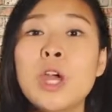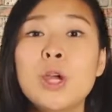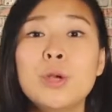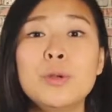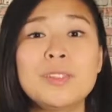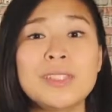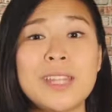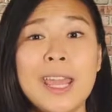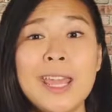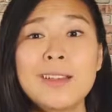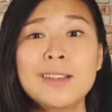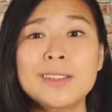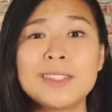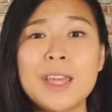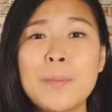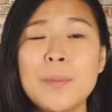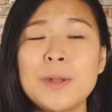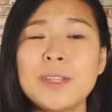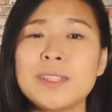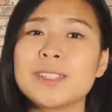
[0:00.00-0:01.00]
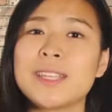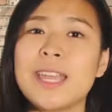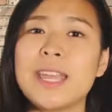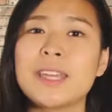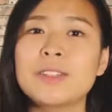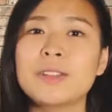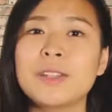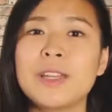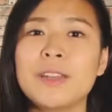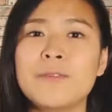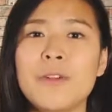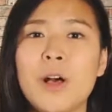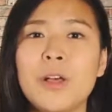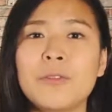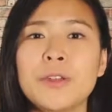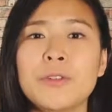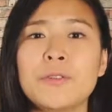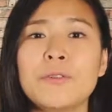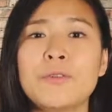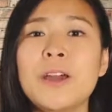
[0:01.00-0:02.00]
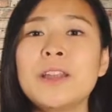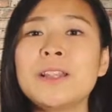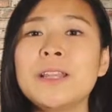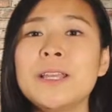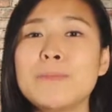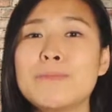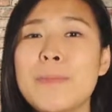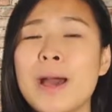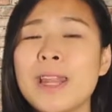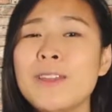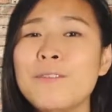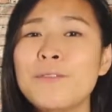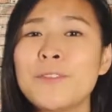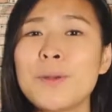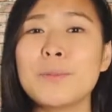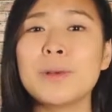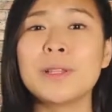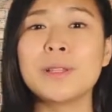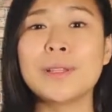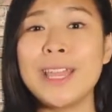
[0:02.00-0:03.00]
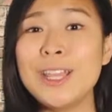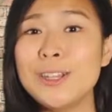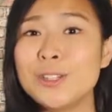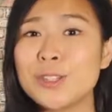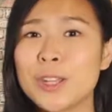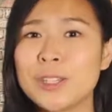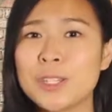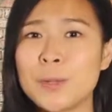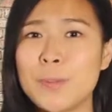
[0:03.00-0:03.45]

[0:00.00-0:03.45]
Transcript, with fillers: who's tangled up in a scandal involving funneling money from Malaysia